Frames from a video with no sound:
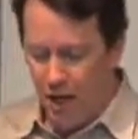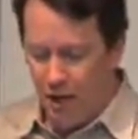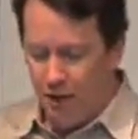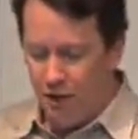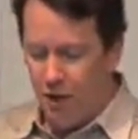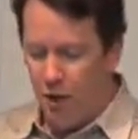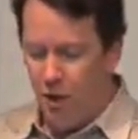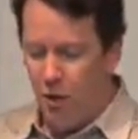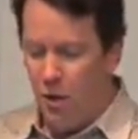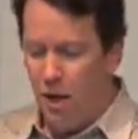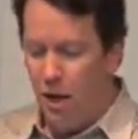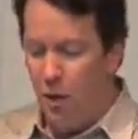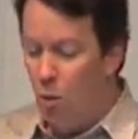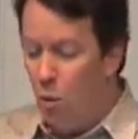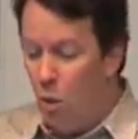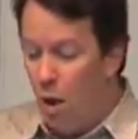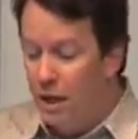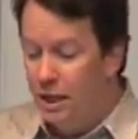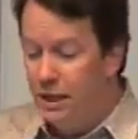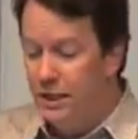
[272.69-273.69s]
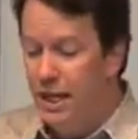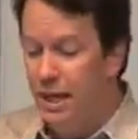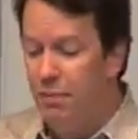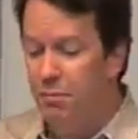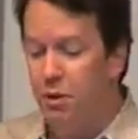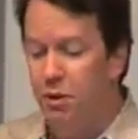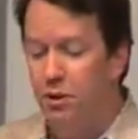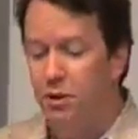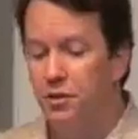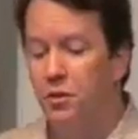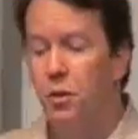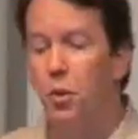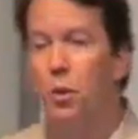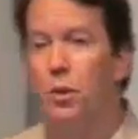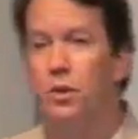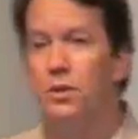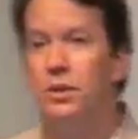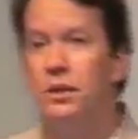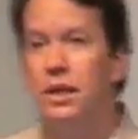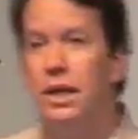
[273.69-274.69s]
So one example is, of
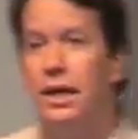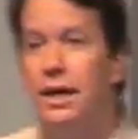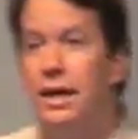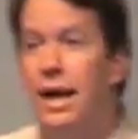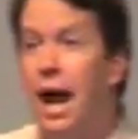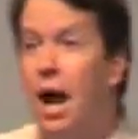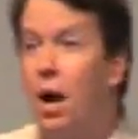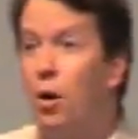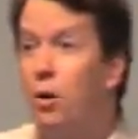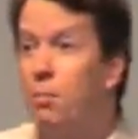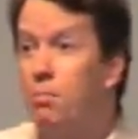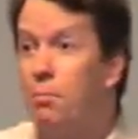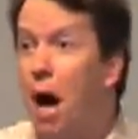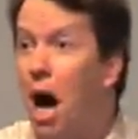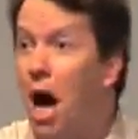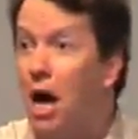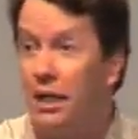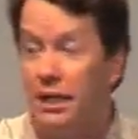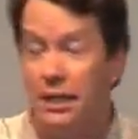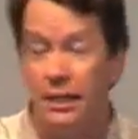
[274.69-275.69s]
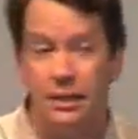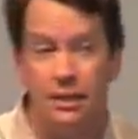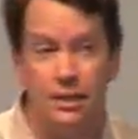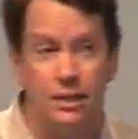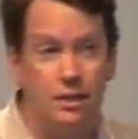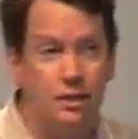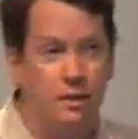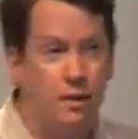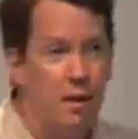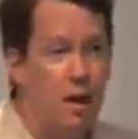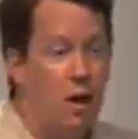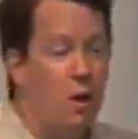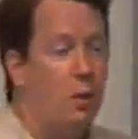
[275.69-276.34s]
course, in our bodies.